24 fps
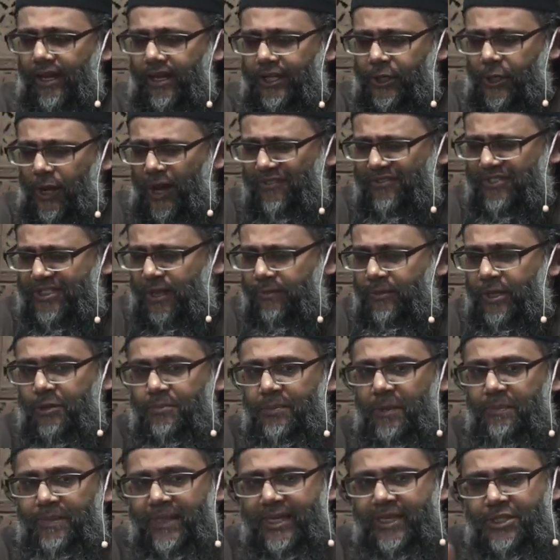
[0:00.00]
you have some
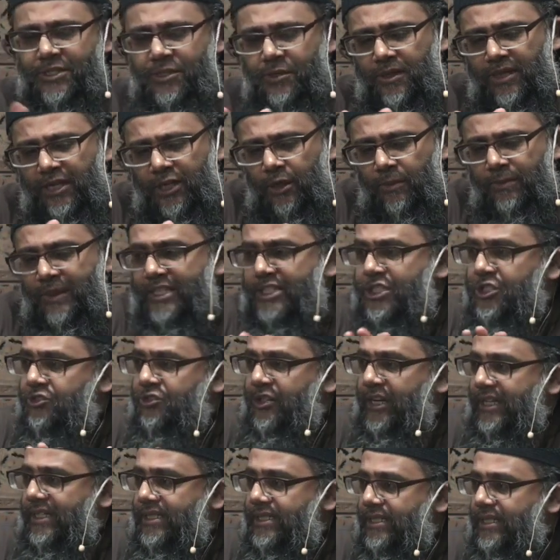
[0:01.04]
human beings who are a little bit
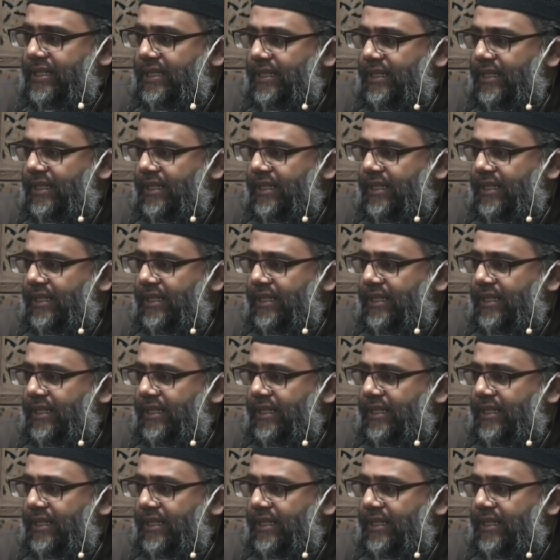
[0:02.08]
strict.